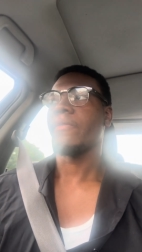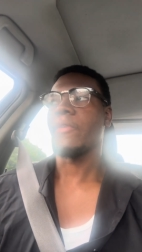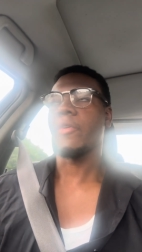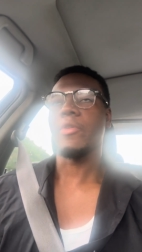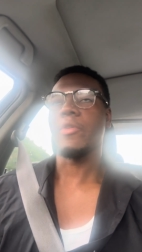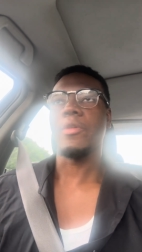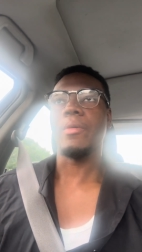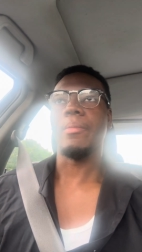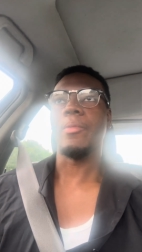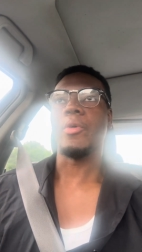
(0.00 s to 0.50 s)

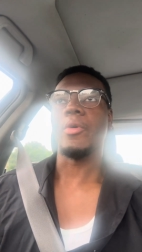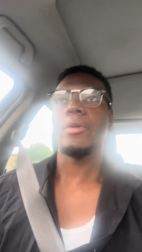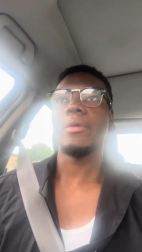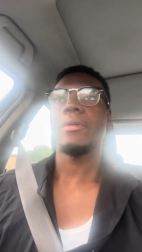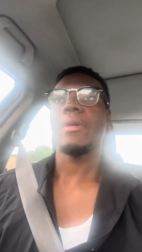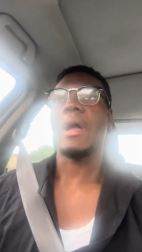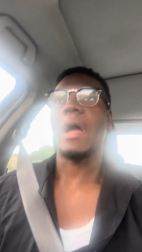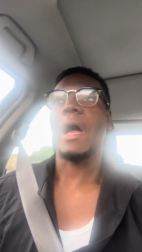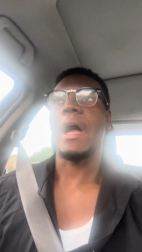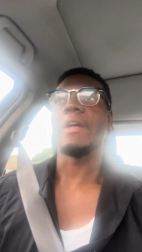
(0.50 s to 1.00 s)
Furthermore,
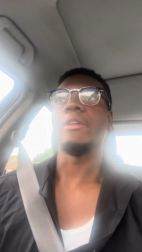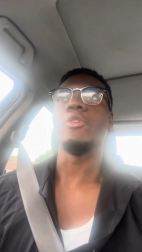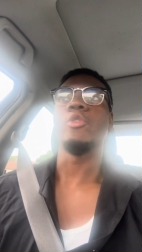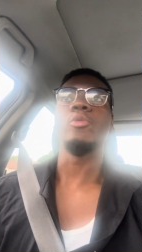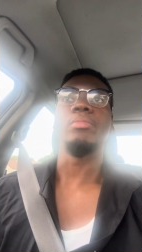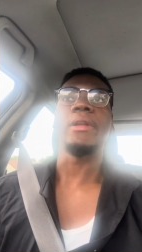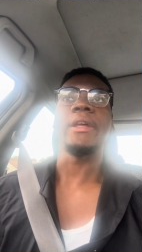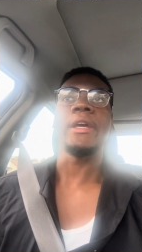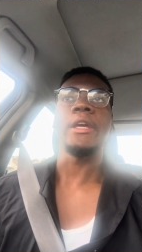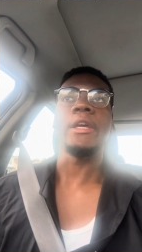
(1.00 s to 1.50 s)
I do
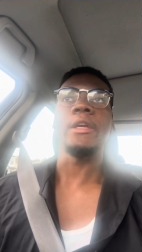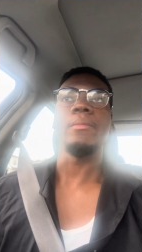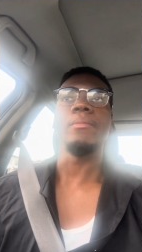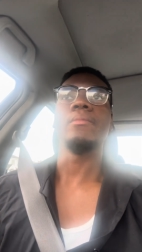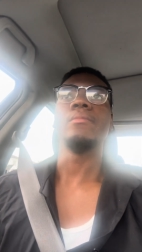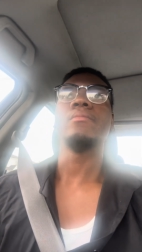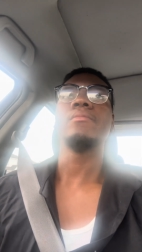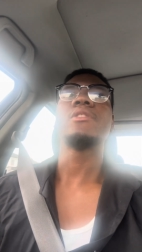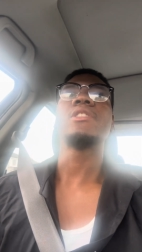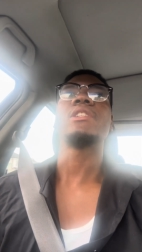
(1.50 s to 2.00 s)

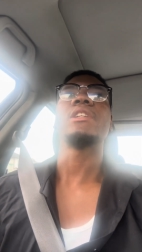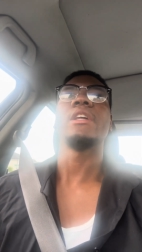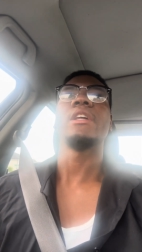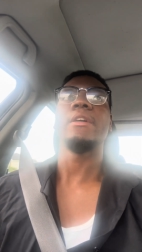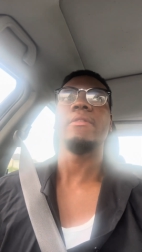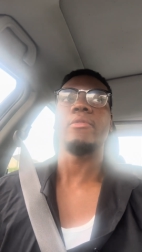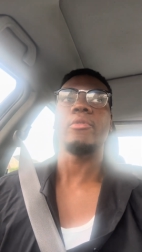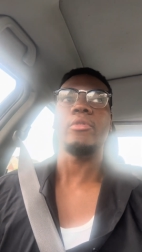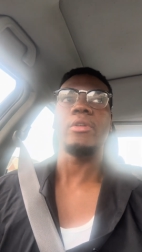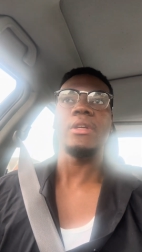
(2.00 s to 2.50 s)
blame
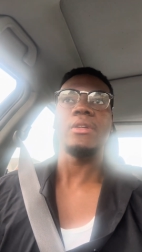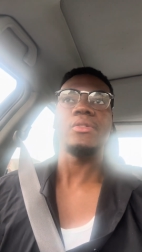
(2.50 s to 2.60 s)
slavery